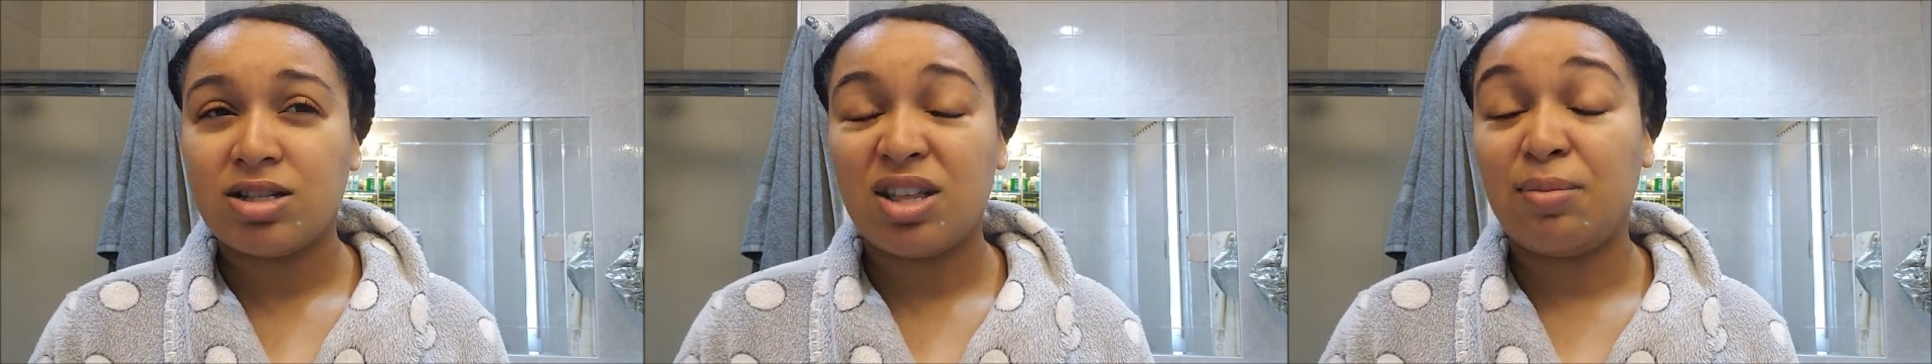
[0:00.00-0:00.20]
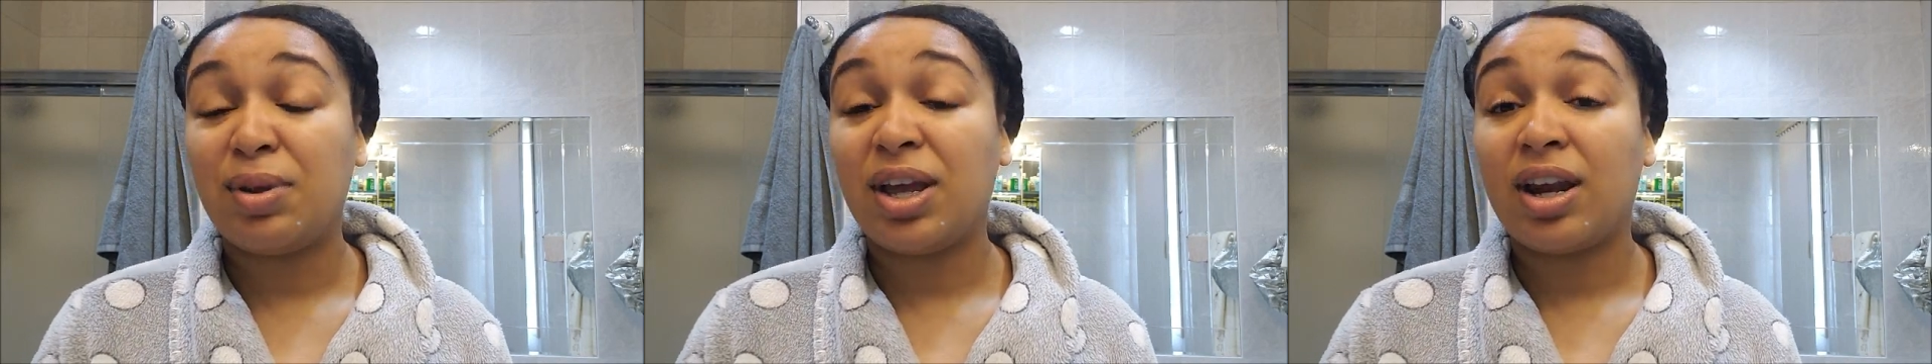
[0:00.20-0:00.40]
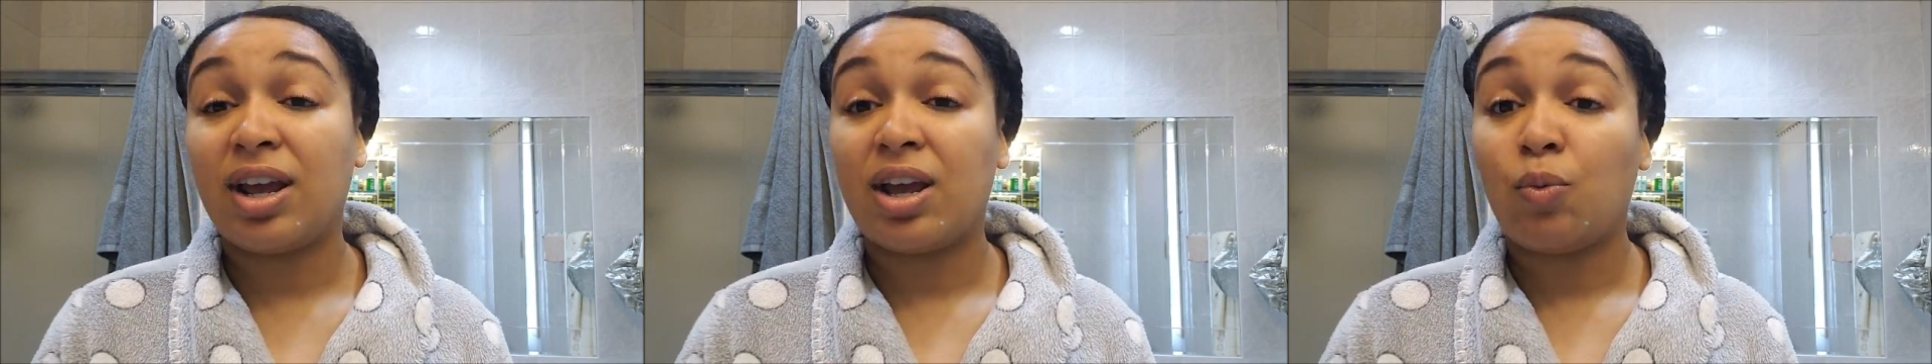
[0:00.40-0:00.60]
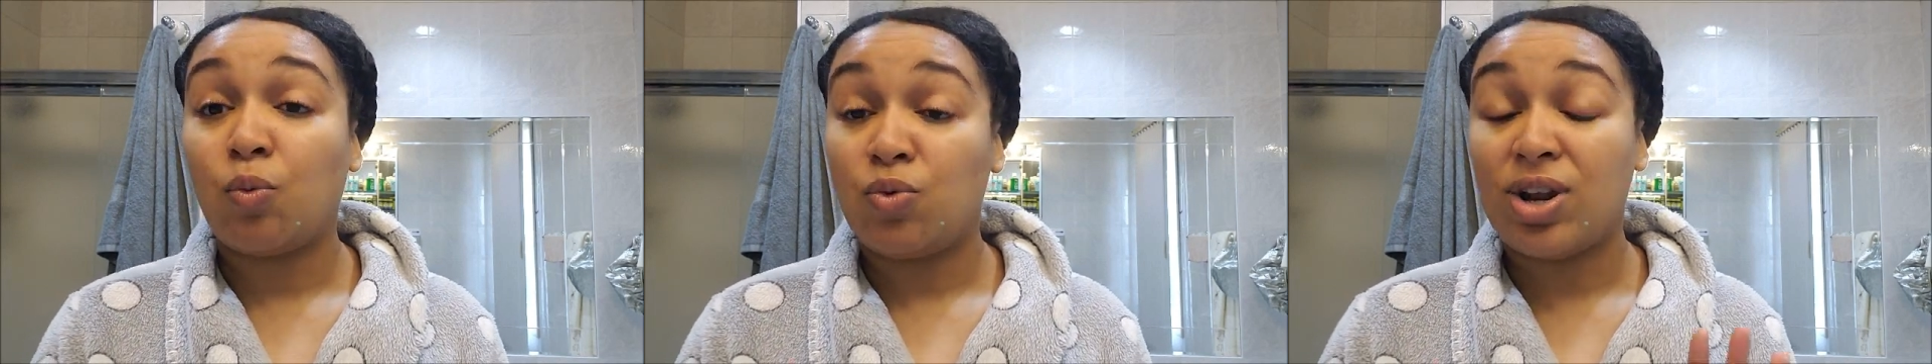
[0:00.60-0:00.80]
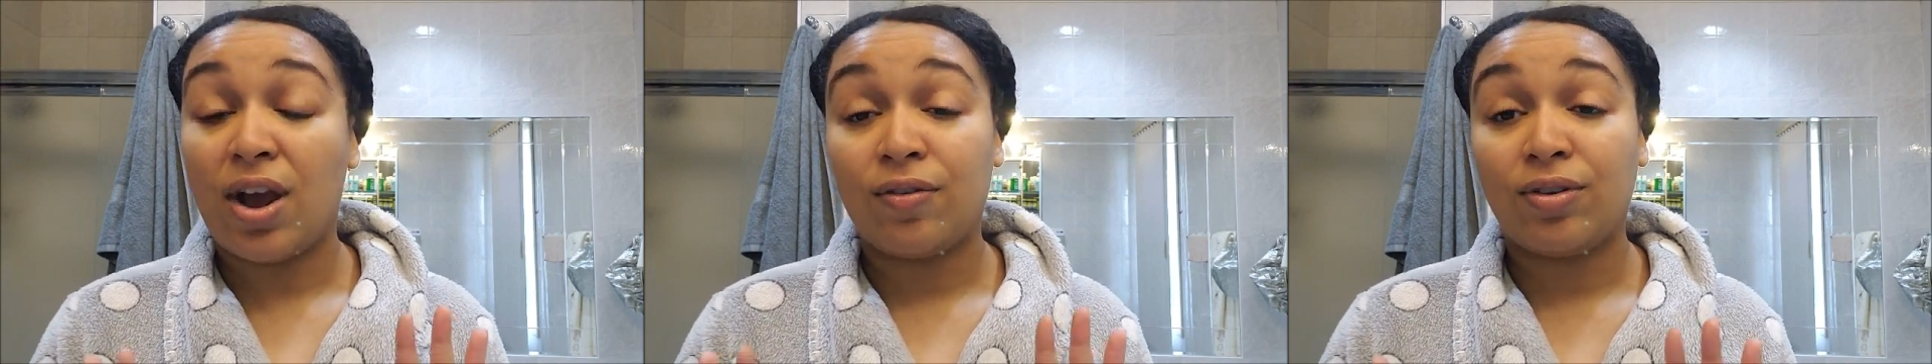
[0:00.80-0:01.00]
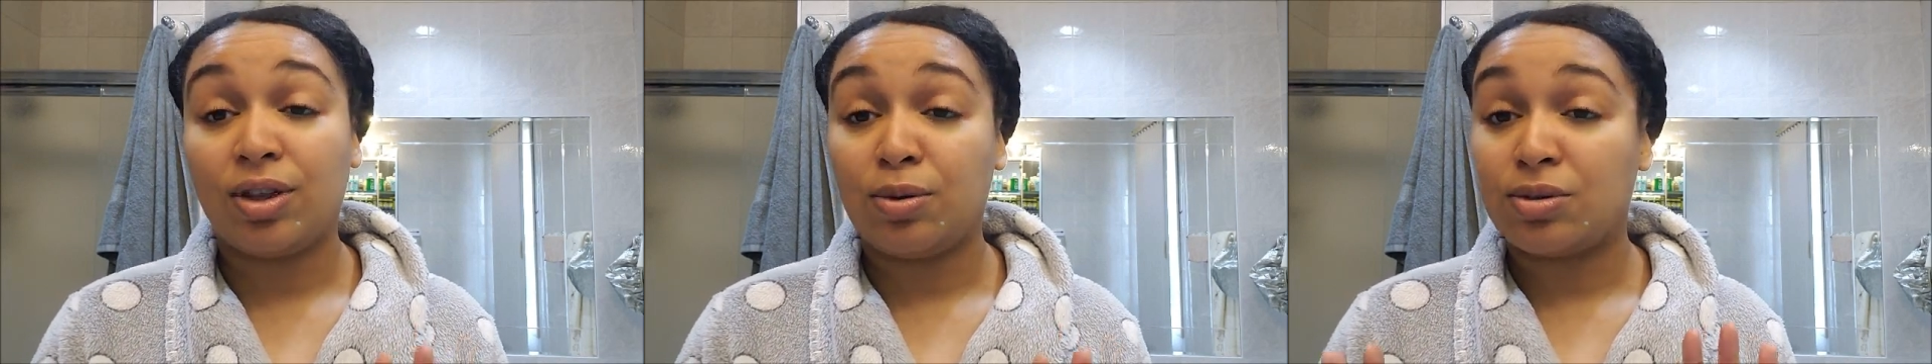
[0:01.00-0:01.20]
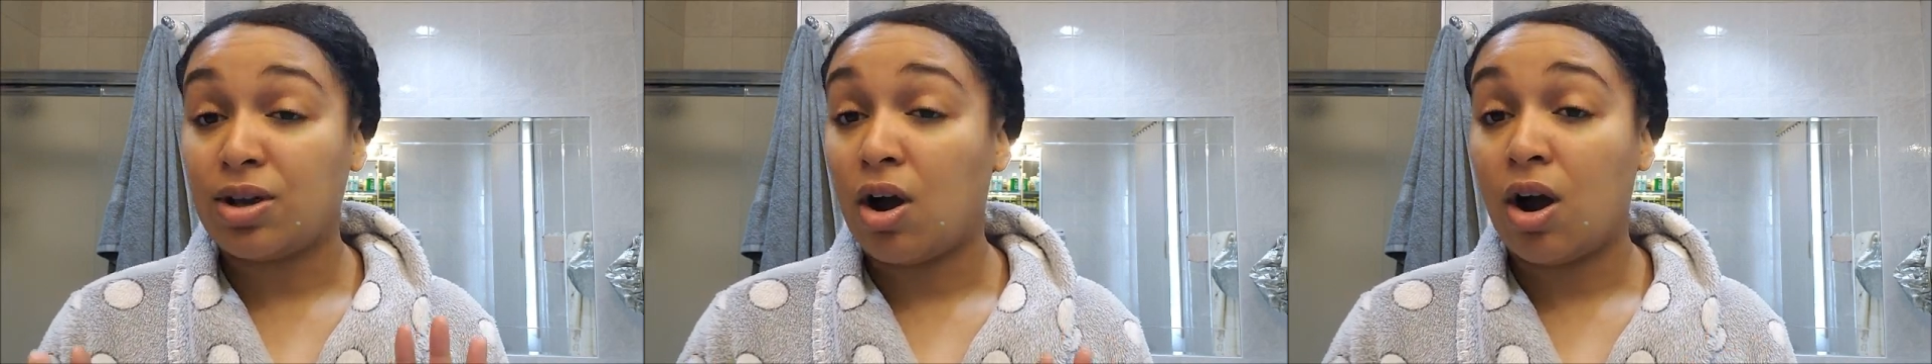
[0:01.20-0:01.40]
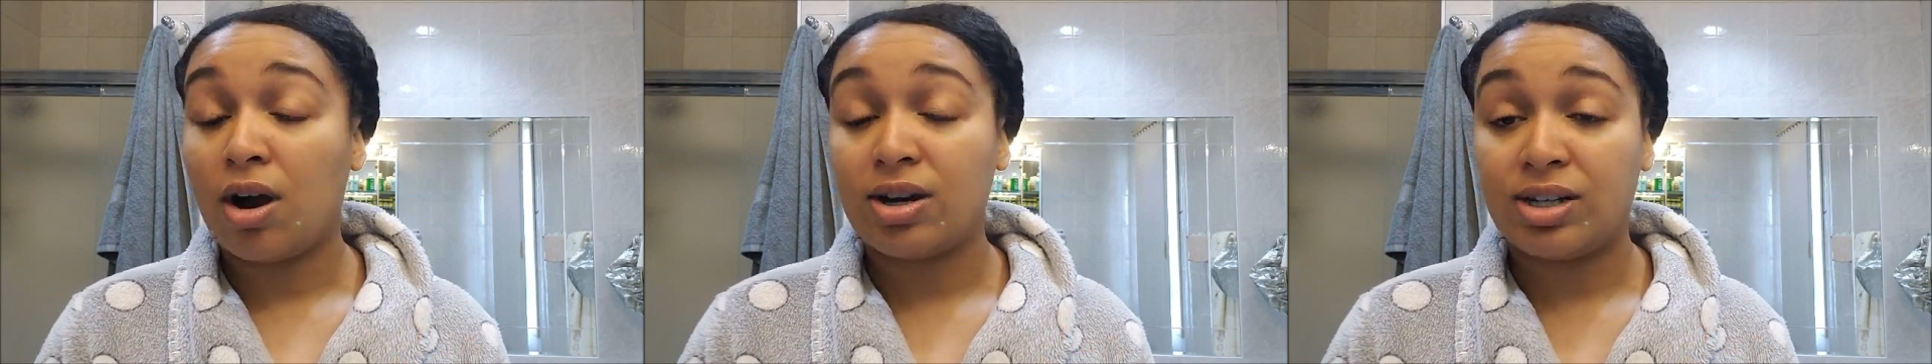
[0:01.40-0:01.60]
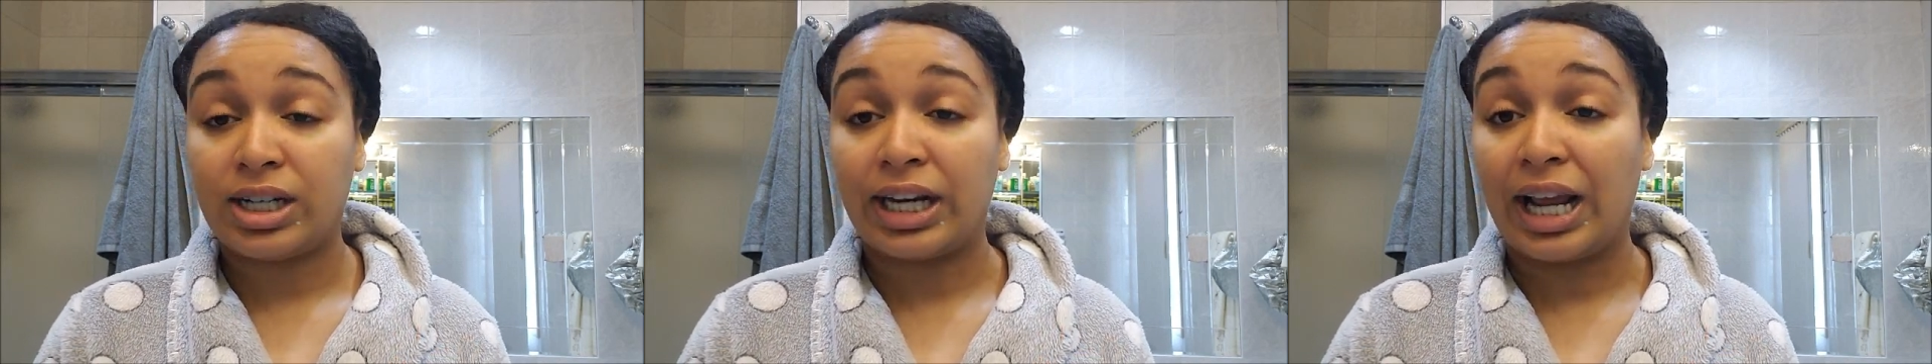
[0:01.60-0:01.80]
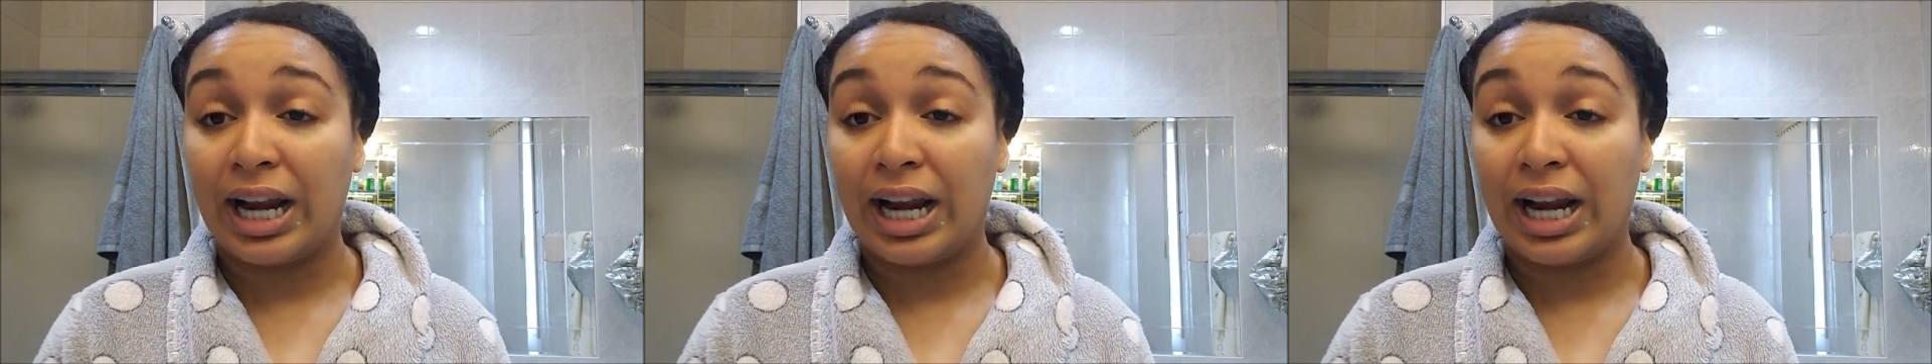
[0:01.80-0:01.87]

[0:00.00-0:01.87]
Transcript: in the beginning, it definitely was hard